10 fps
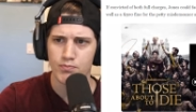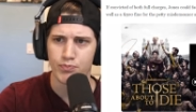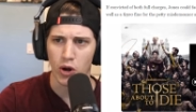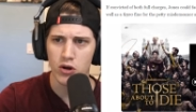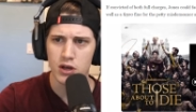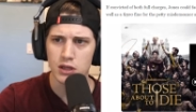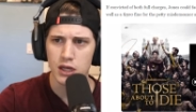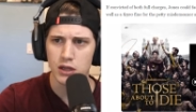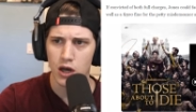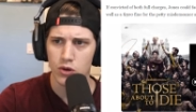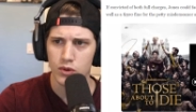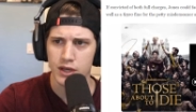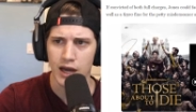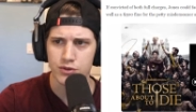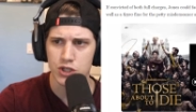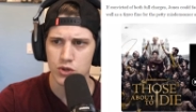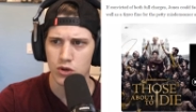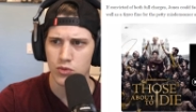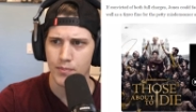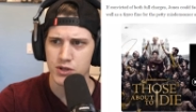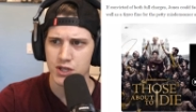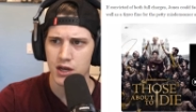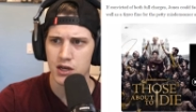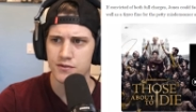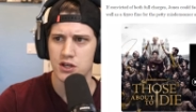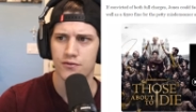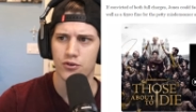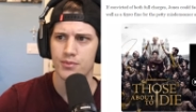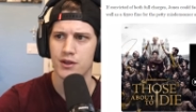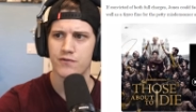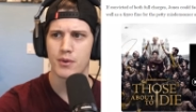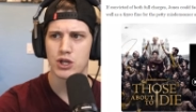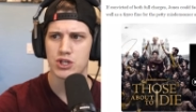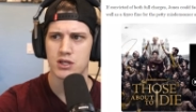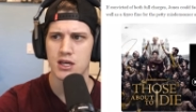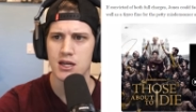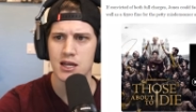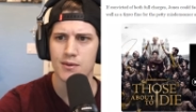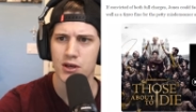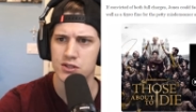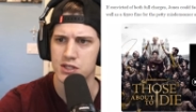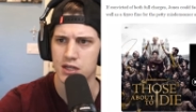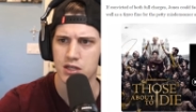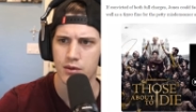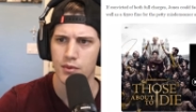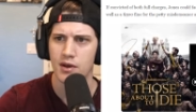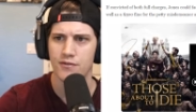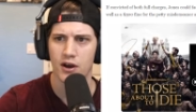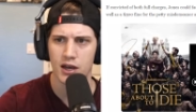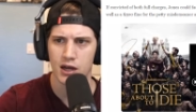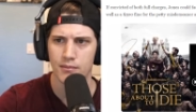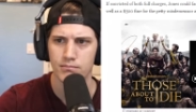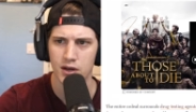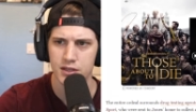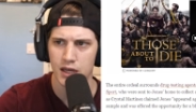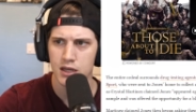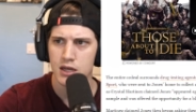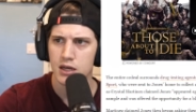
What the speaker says: Bernalillo County Court representatives confirmed the information in an email sent to MMA Fighting on Monday.